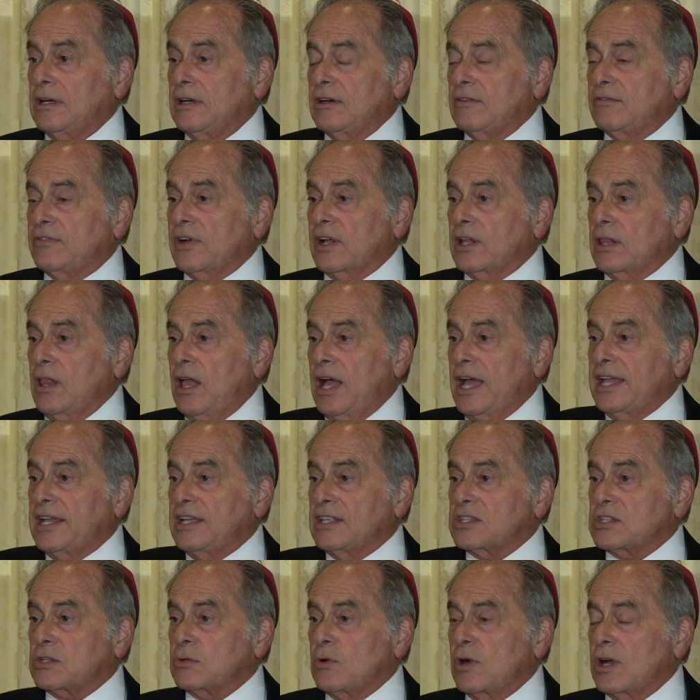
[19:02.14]
for
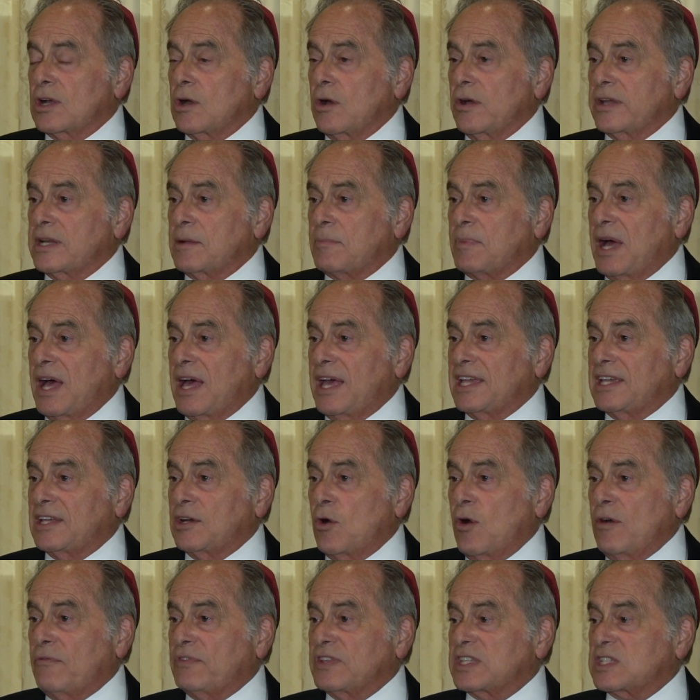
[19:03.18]
clients who are going to buy an
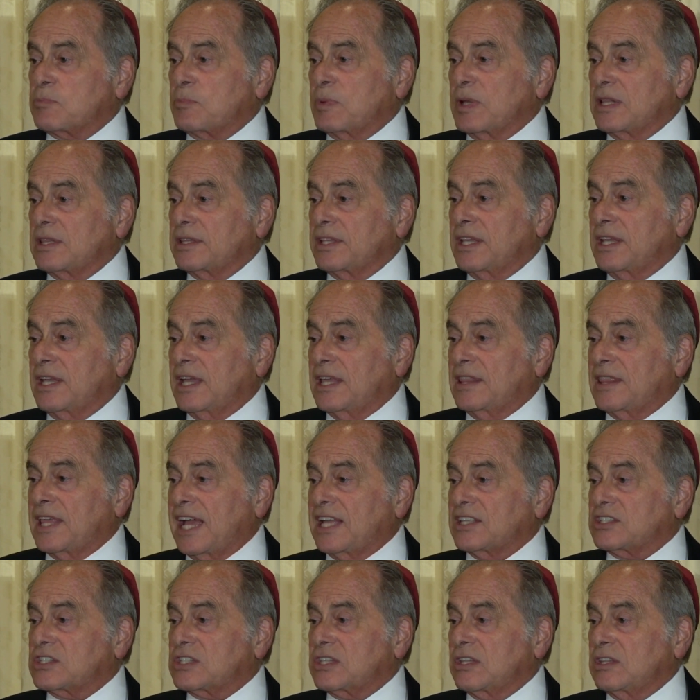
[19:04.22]
office building, and
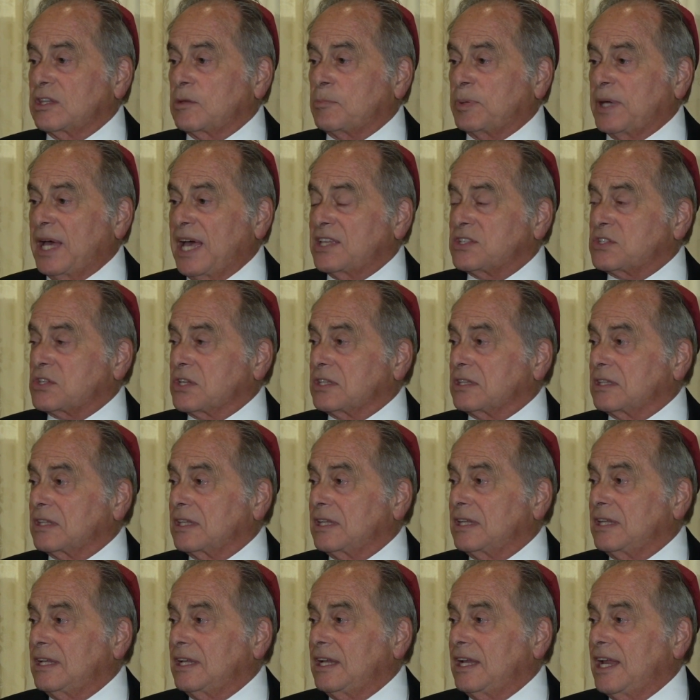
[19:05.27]
that's the deposit.
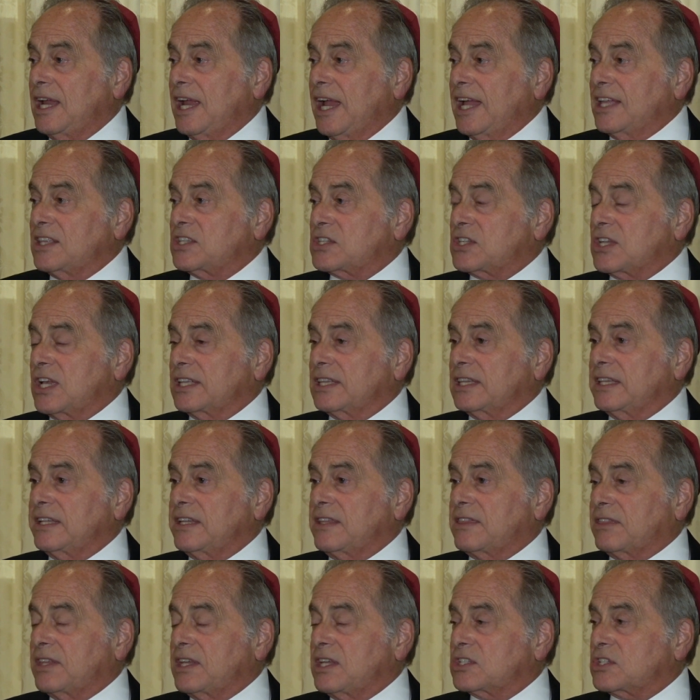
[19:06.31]
And suddenly
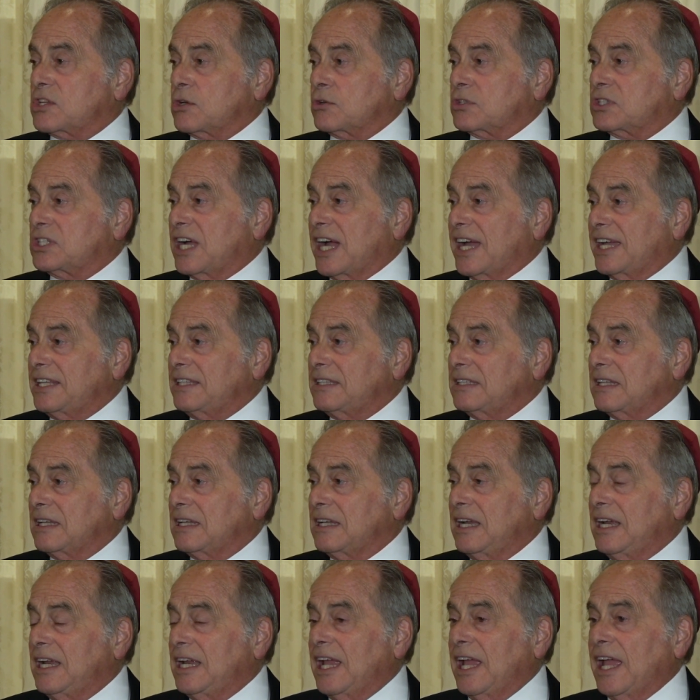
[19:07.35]
things are tight,
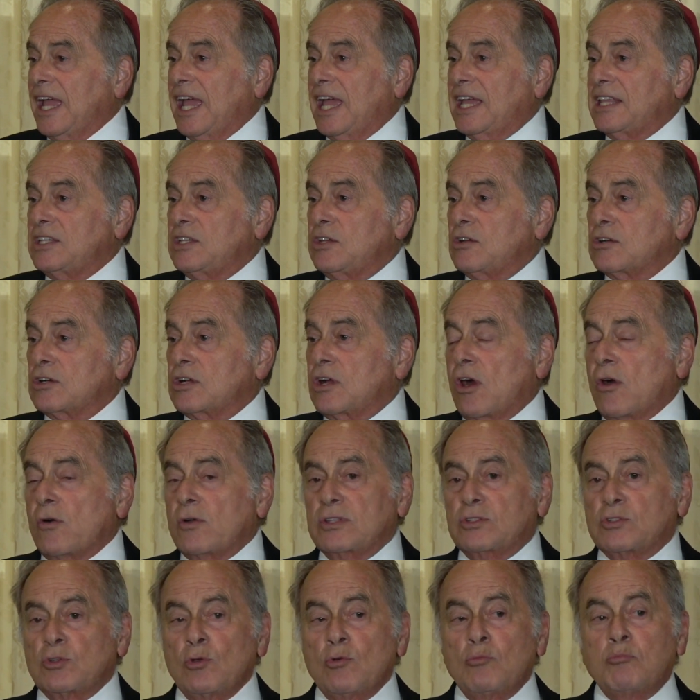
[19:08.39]
and you're
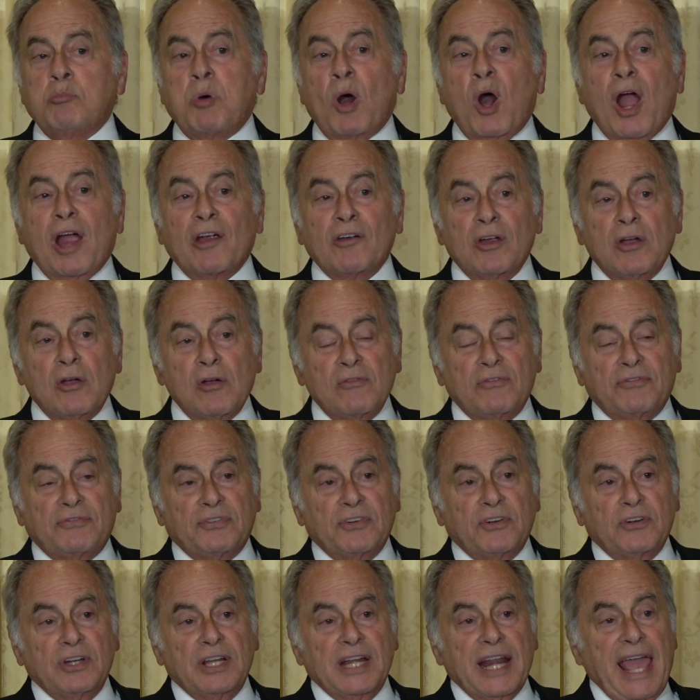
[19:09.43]
going to borrow
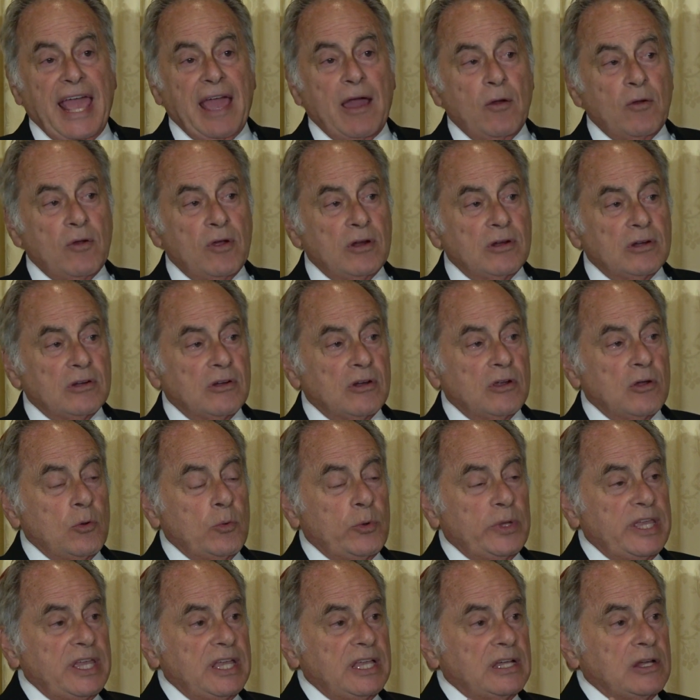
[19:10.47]
for an hour or a
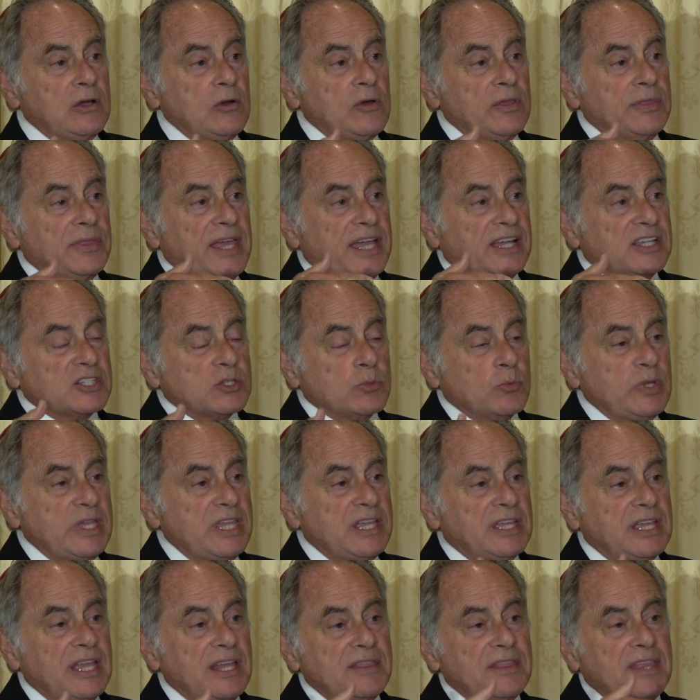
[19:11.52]
week or next
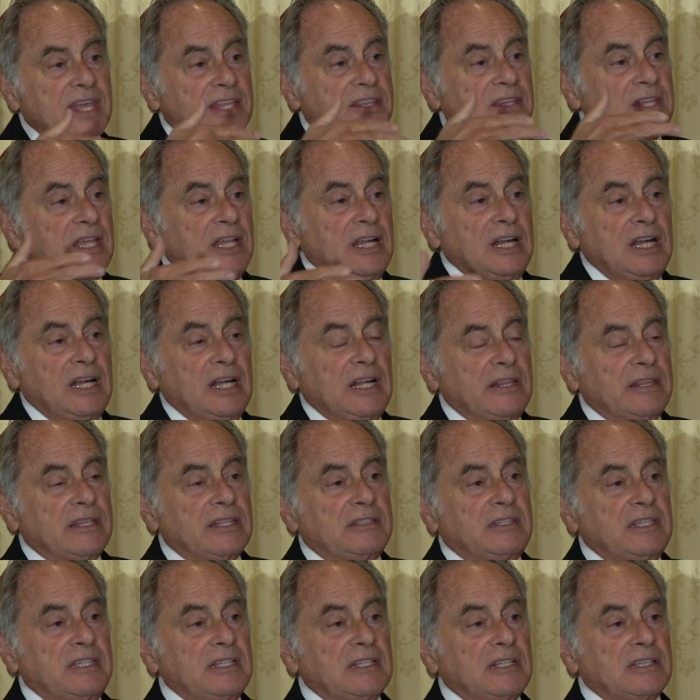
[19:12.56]
week, and then the
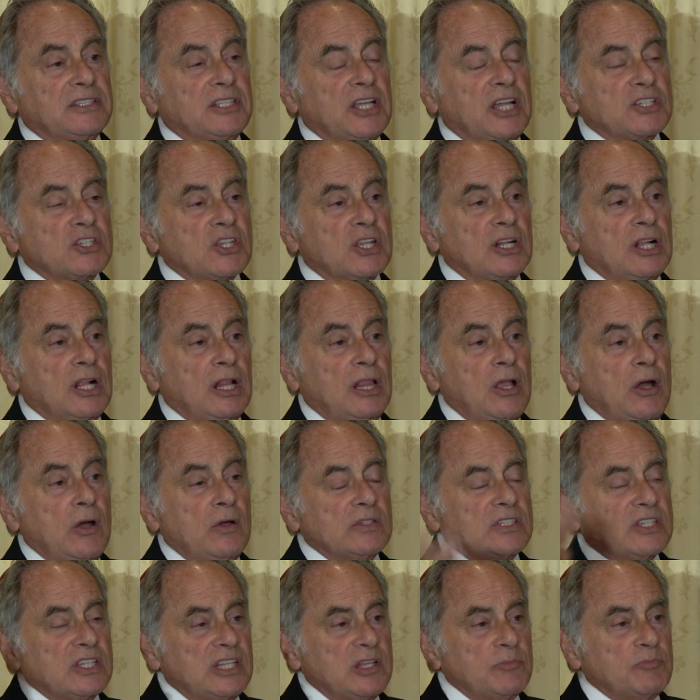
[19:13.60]
deal doesn't
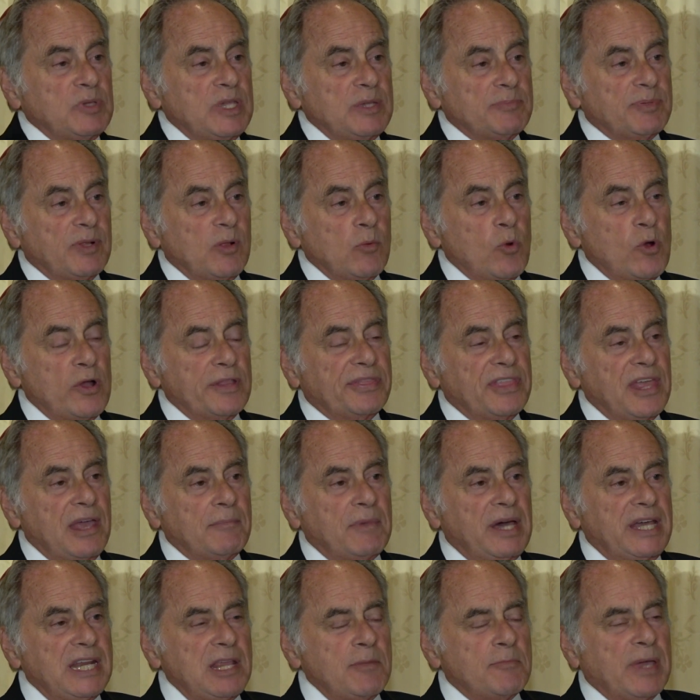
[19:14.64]
close and the people want their
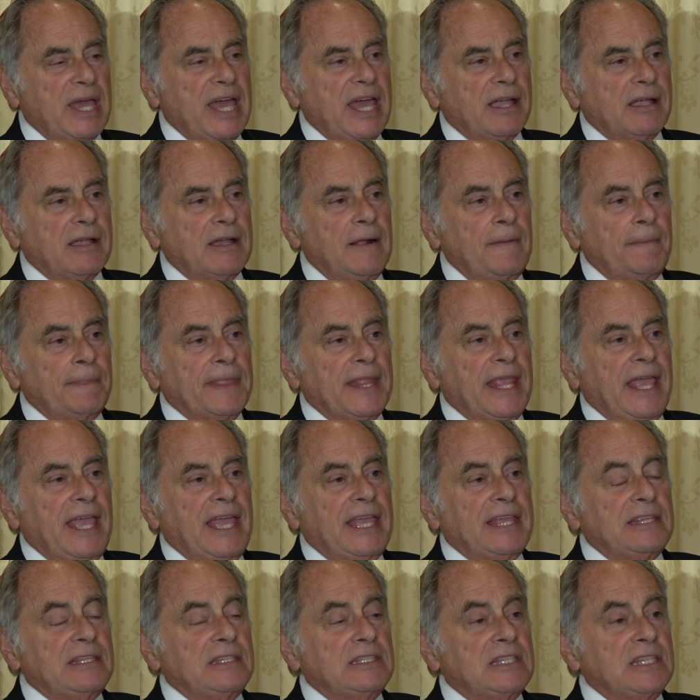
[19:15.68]
money back.
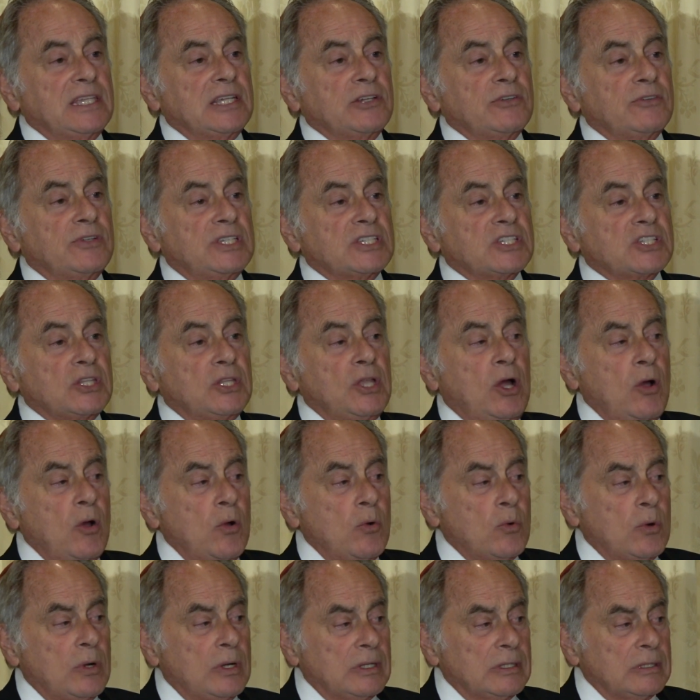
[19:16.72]
And there is no